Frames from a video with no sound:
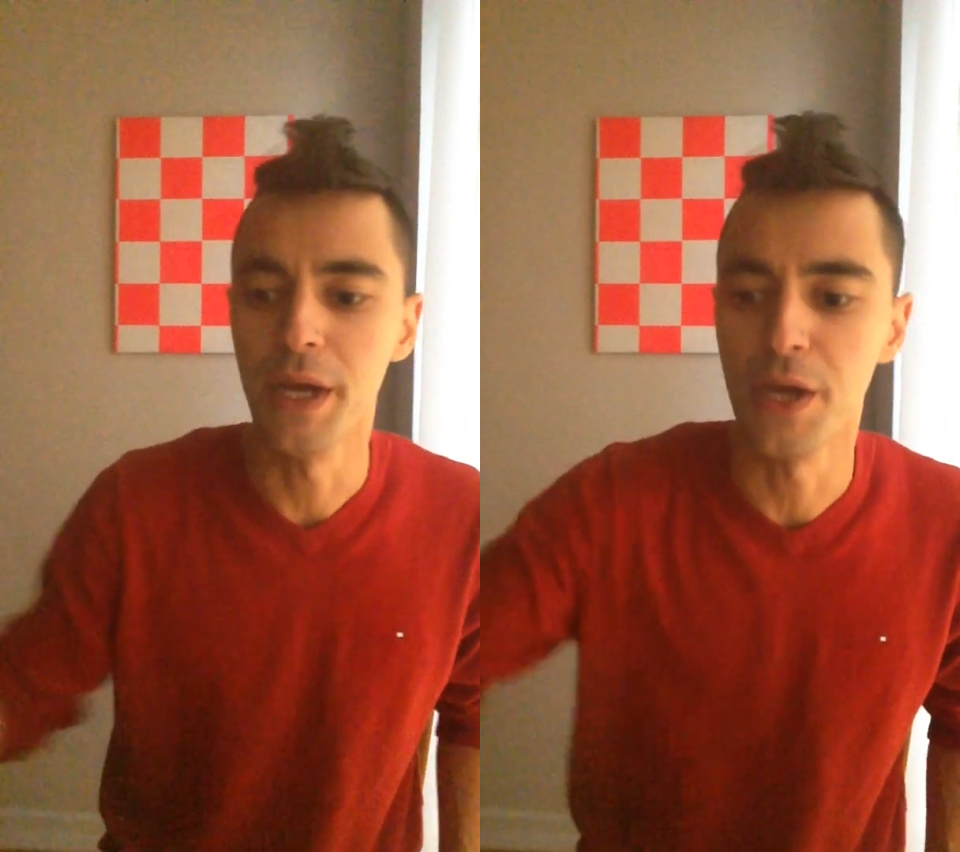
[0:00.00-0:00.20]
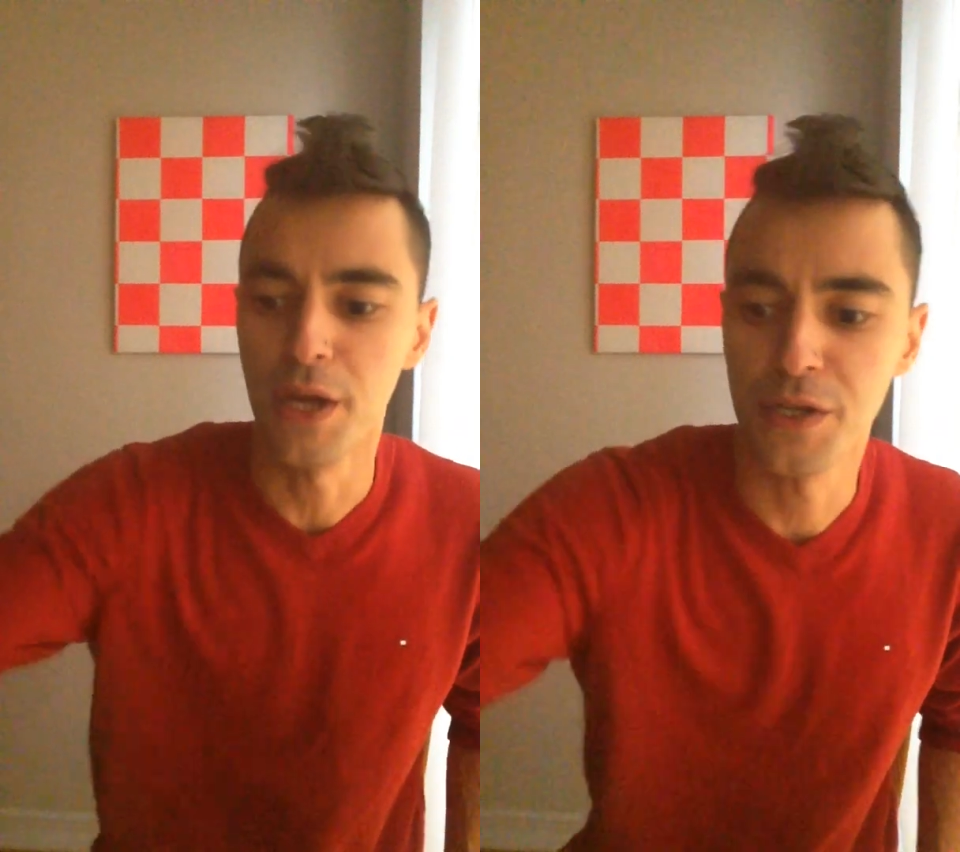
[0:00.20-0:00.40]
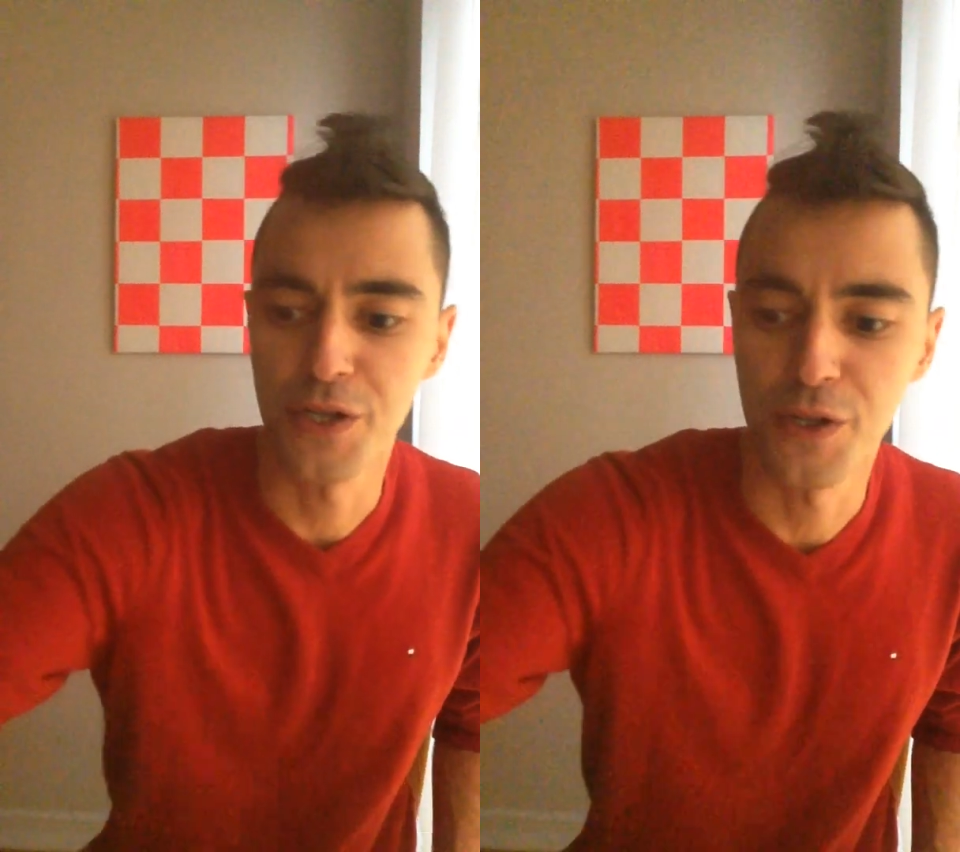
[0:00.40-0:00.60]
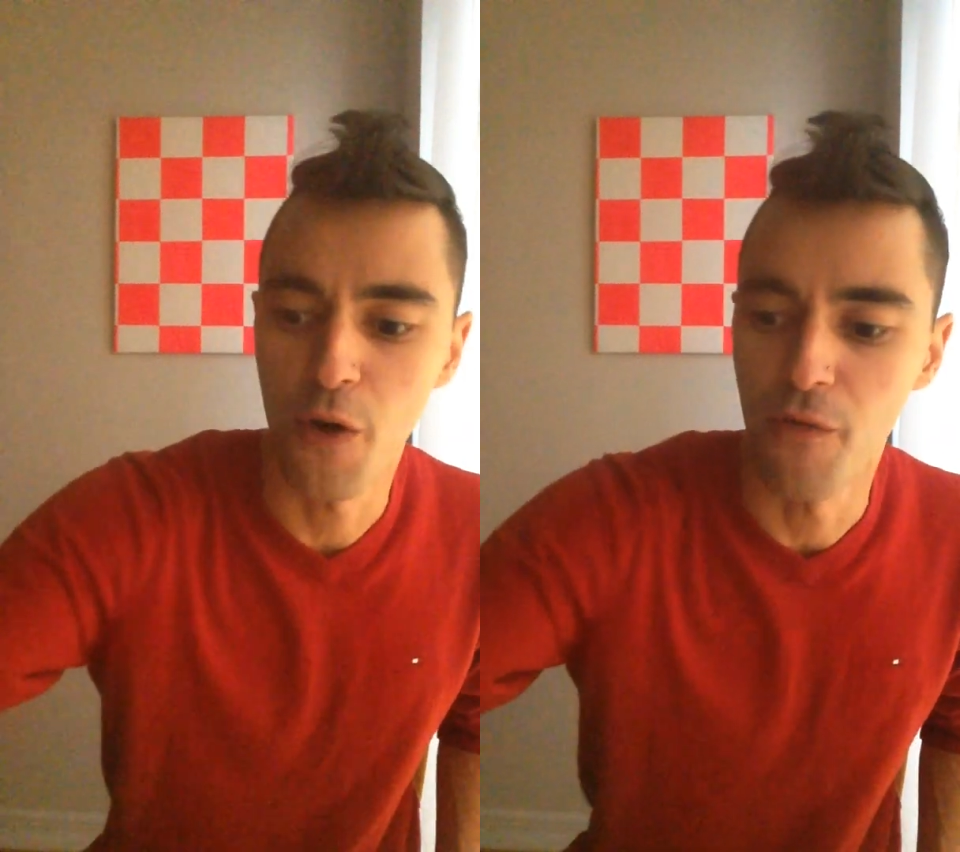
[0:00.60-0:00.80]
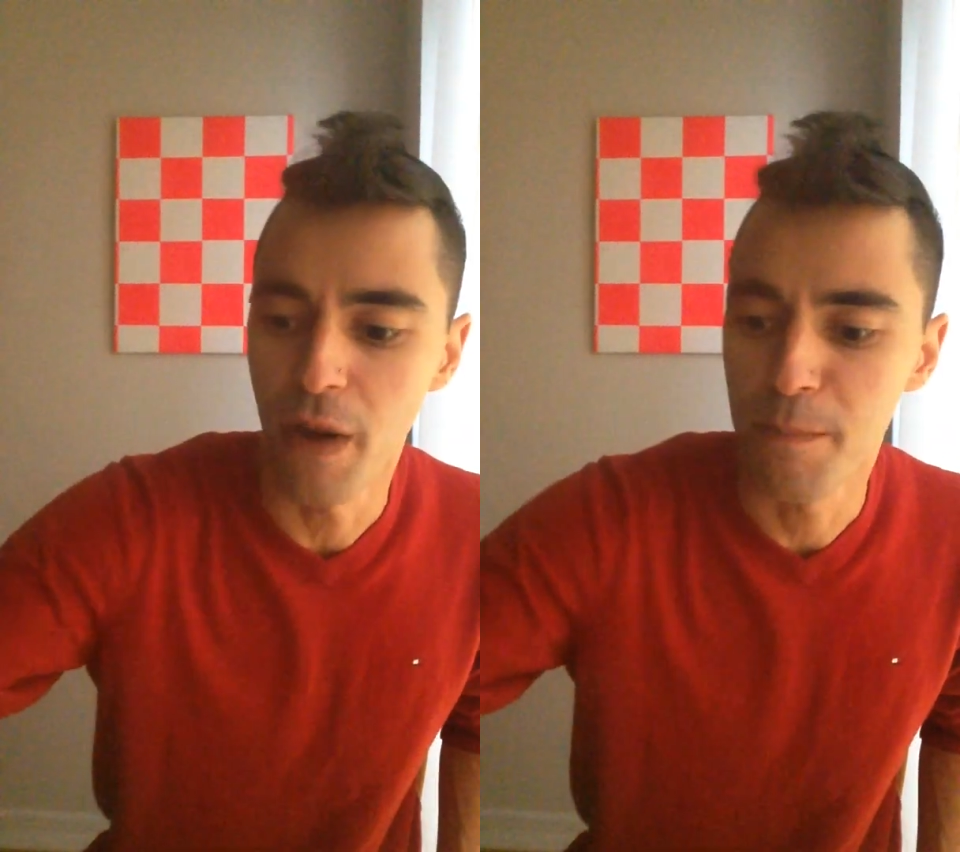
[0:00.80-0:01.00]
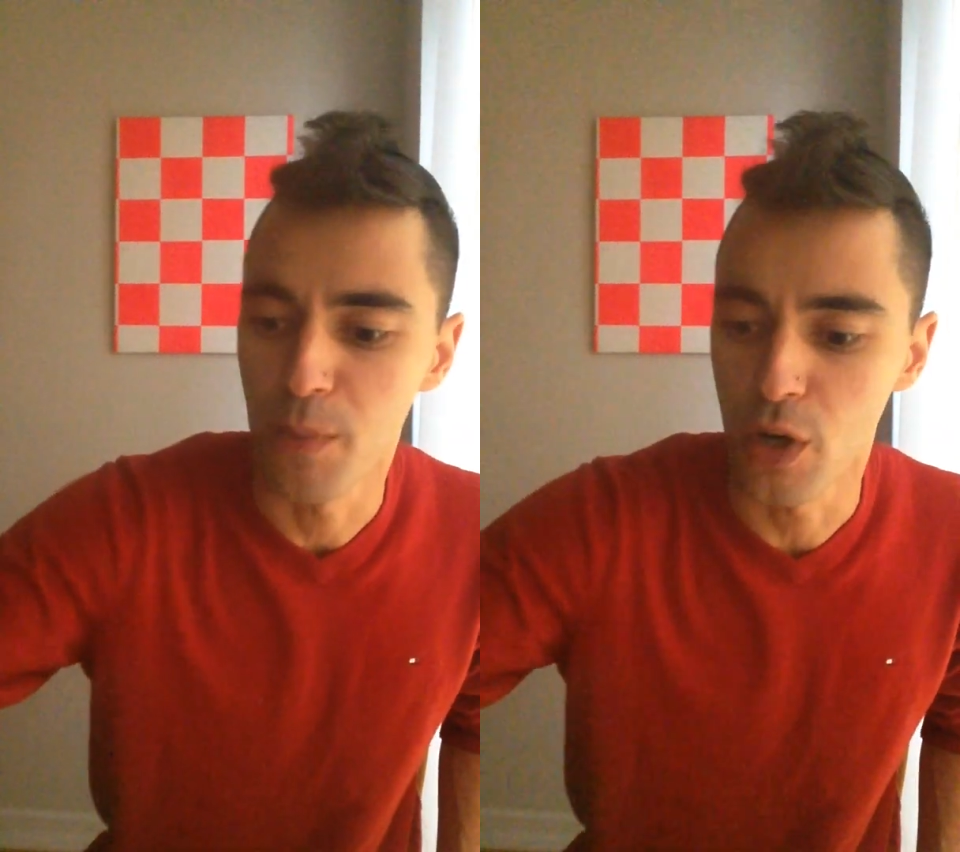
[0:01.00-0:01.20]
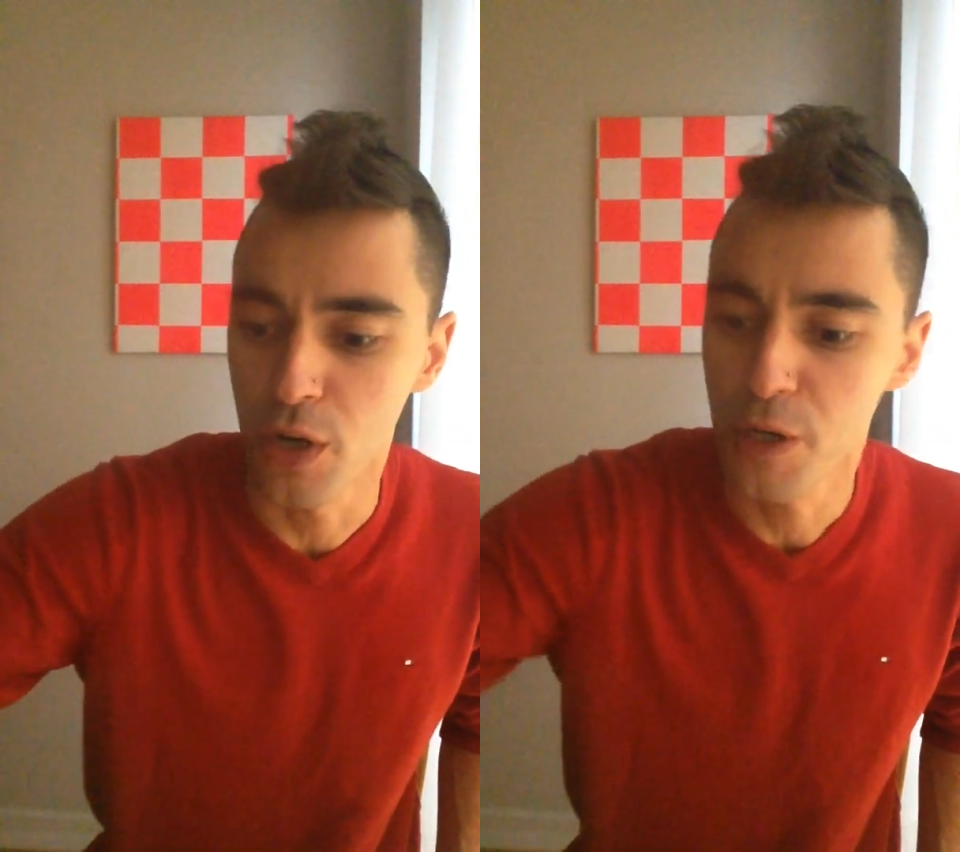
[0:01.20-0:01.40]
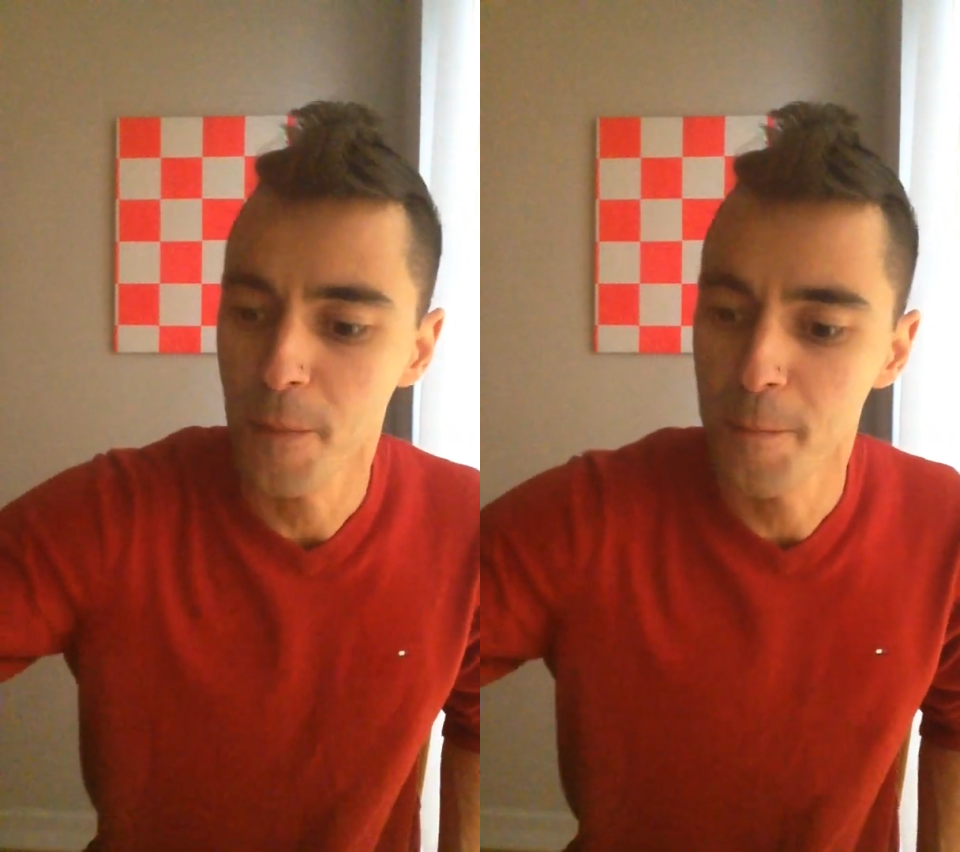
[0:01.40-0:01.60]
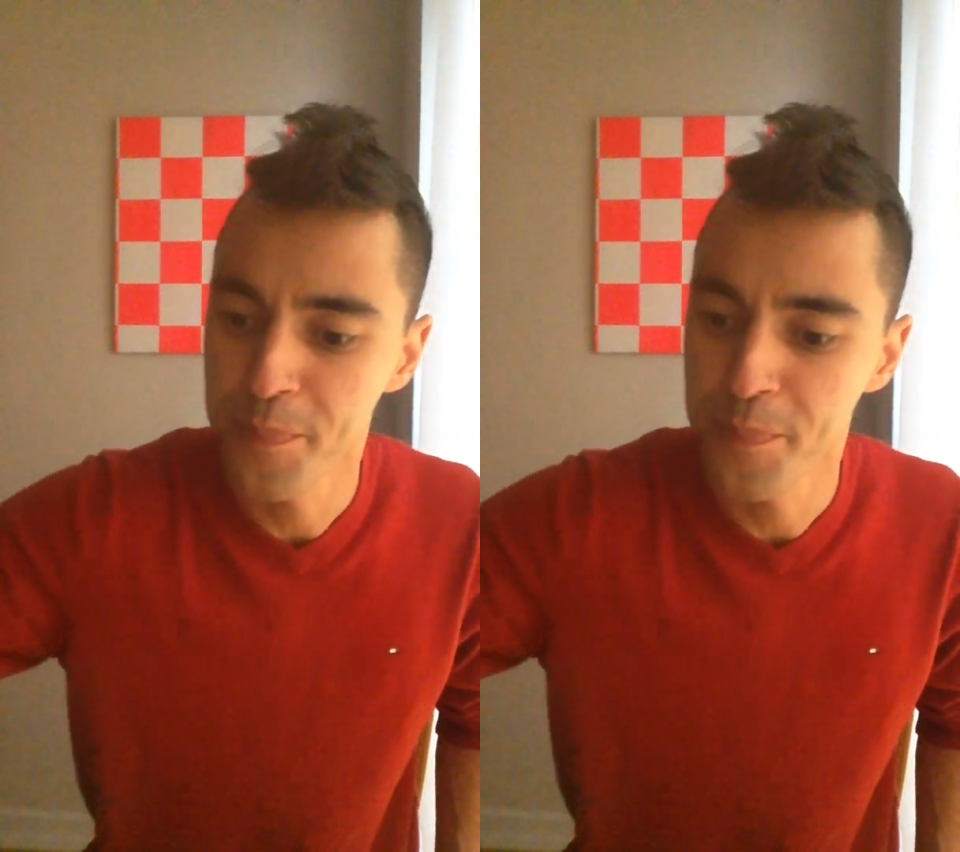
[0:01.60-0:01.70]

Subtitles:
is November